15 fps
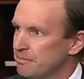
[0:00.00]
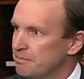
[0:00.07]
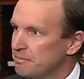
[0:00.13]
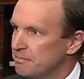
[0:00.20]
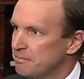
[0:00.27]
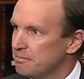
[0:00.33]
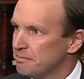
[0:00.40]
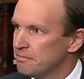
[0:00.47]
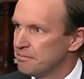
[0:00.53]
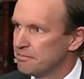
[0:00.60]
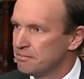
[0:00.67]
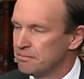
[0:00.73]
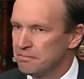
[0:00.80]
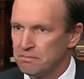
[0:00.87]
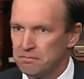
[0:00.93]

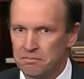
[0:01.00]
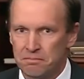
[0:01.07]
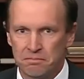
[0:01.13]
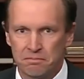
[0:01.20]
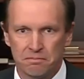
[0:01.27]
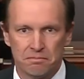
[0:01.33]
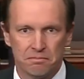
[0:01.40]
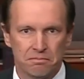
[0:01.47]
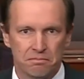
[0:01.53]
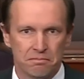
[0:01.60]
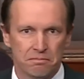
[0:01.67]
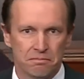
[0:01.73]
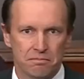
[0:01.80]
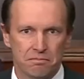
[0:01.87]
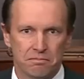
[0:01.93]

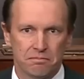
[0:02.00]
[no speech]